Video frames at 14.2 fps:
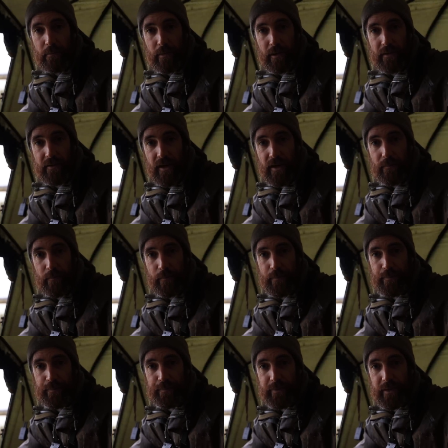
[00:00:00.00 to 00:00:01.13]
But um,
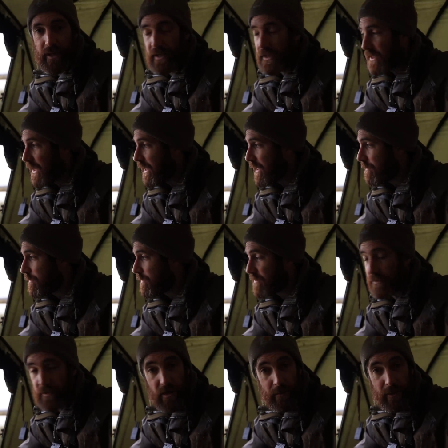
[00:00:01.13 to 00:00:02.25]
yeah, we're
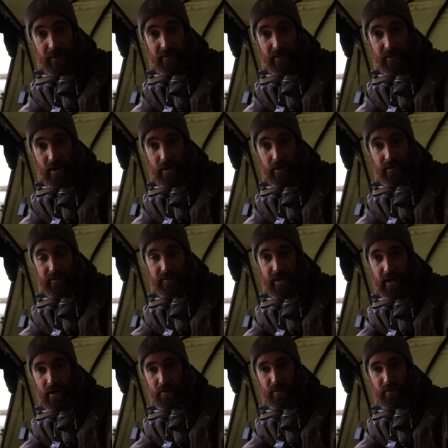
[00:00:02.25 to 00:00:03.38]
just coming into the darkness
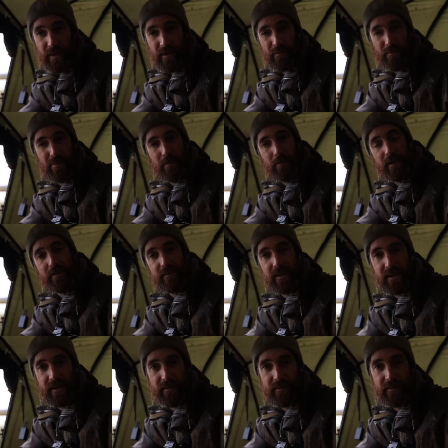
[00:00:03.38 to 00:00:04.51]
now. You can probably see
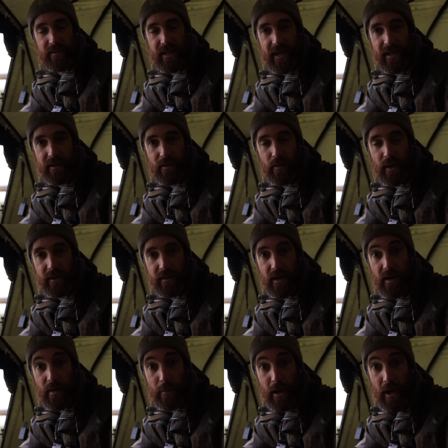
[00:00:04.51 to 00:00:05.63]
it's getting quite
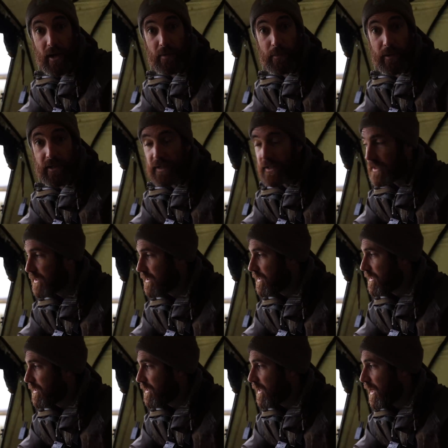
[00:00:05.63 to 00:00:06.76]
dark behind me.
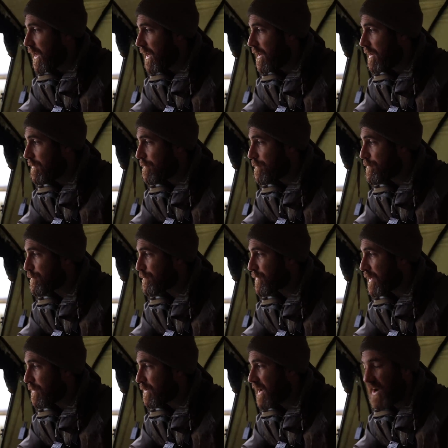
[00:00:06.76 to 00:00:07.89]
Um,
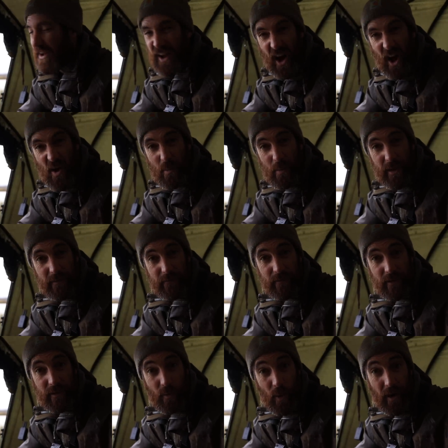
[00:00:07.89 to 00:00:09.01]
I'm kind of hoping
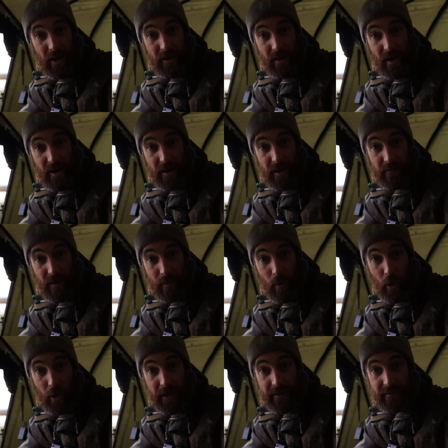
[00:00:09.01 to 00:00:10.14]
for a quiet night, if I'm
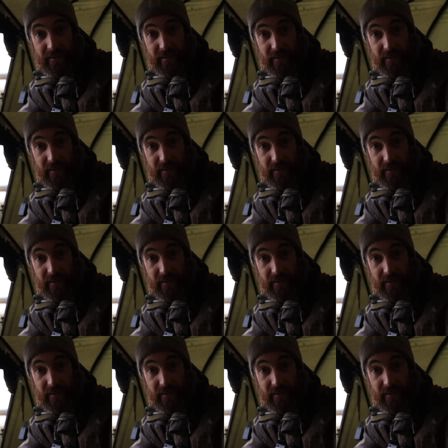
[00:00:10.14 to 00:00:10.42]
honest,